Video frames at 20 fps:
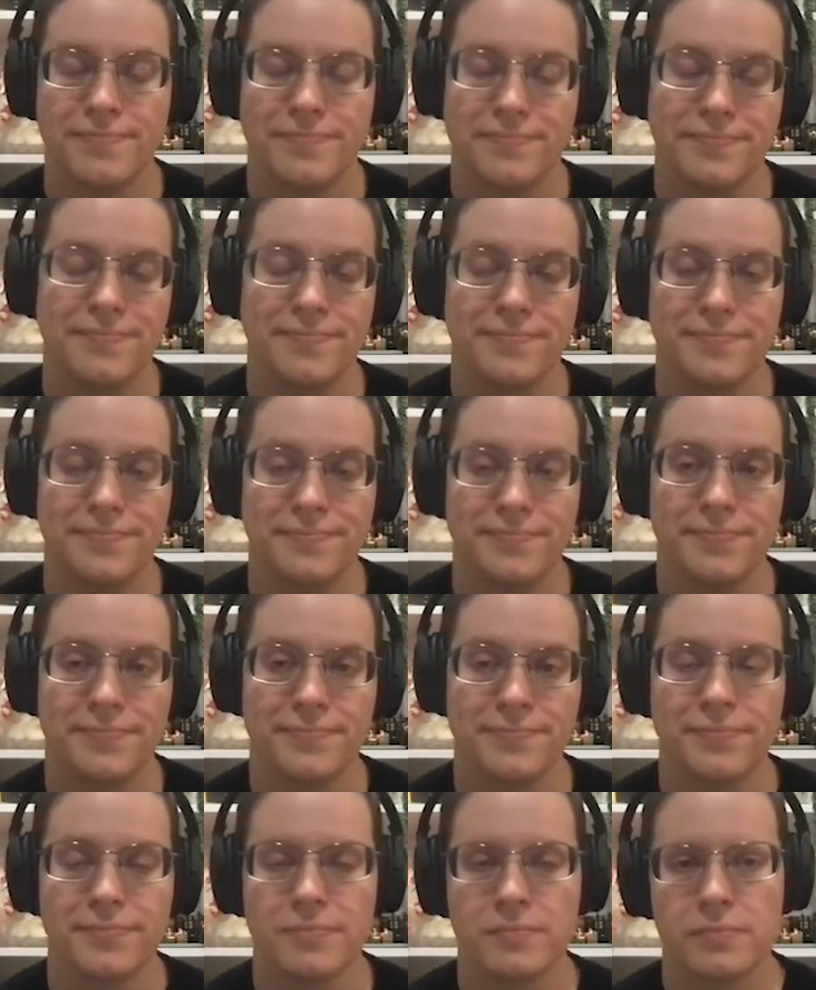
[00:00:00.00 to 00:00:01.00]

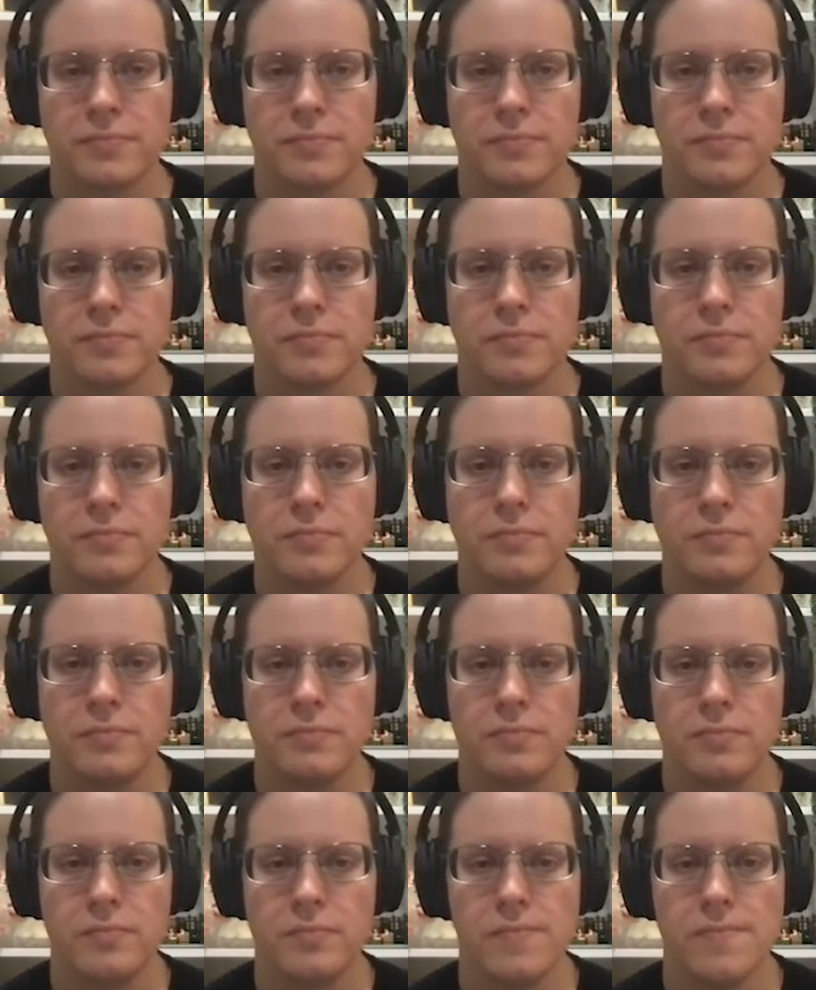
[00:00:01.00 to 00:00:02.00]

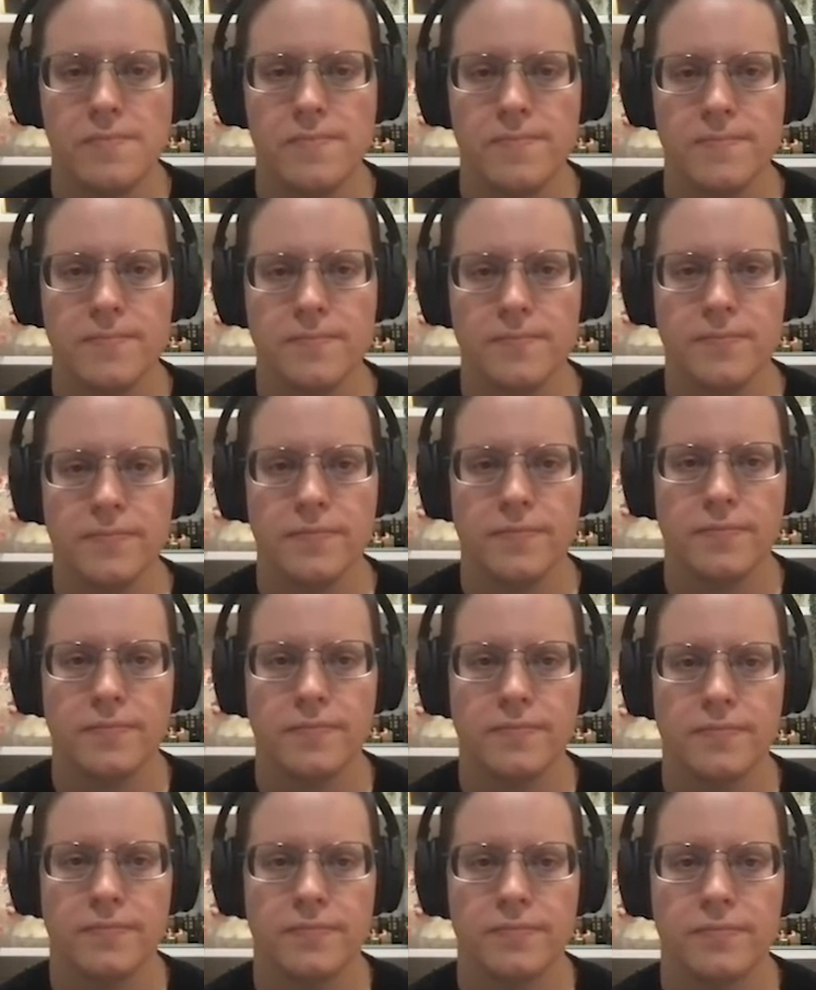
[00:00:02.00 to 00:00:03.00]

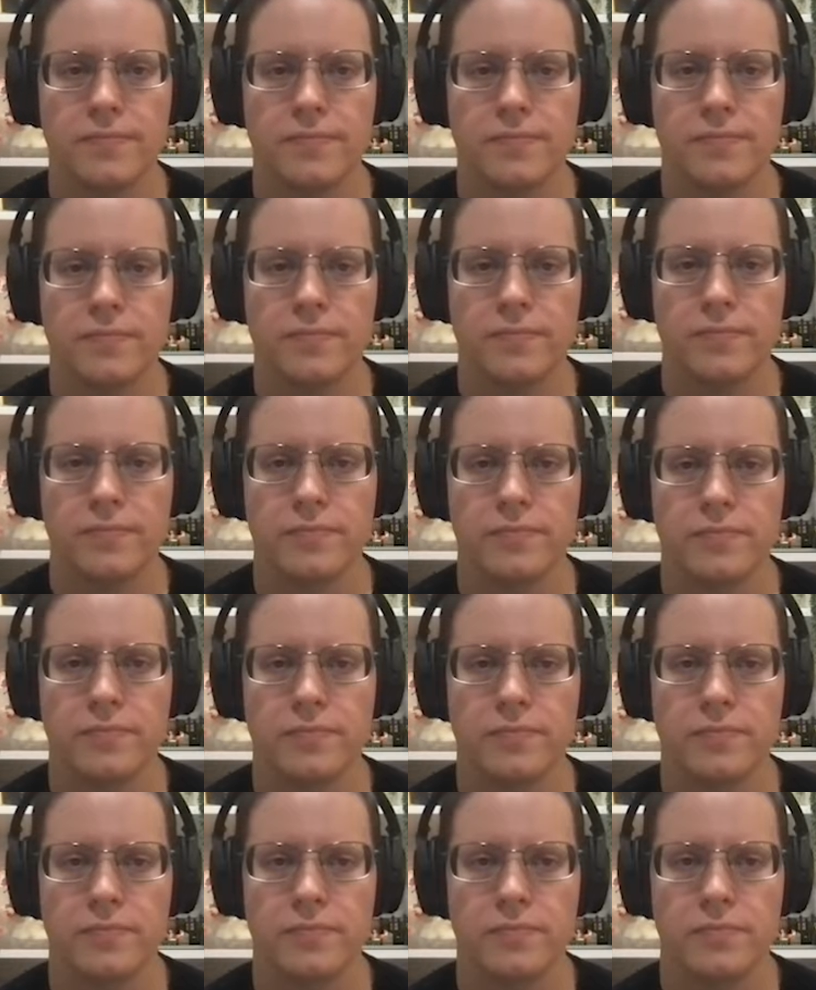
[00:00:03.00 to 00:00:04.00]

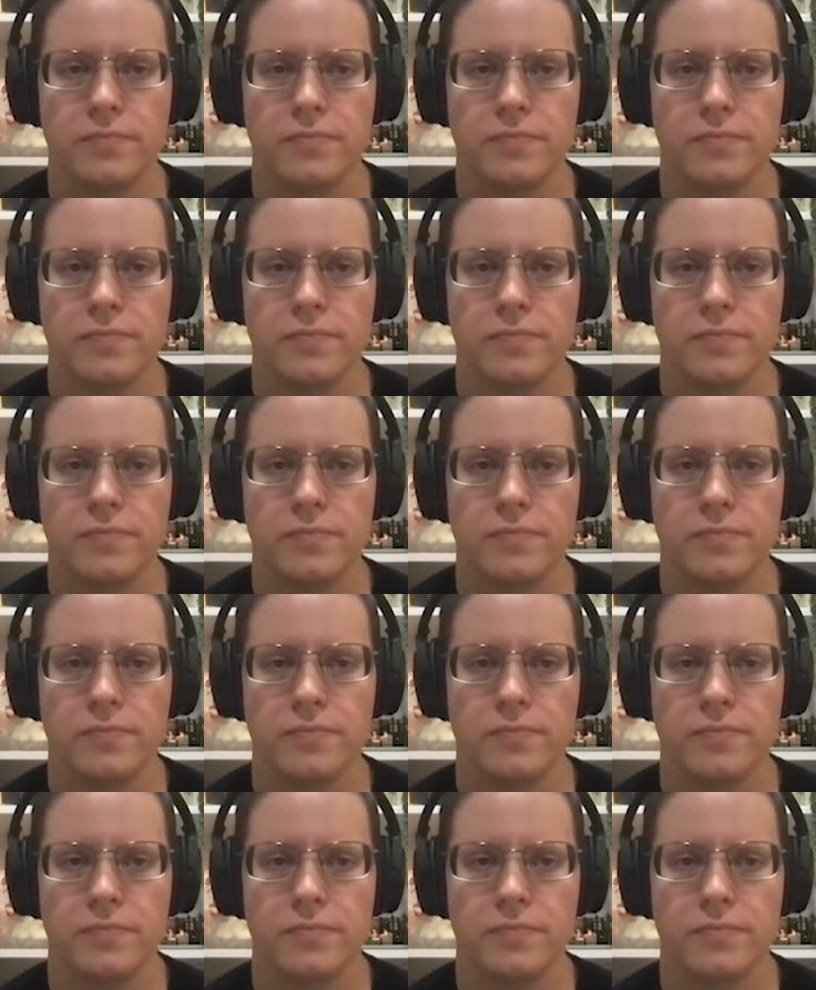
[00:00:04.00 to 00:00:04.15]
(silent)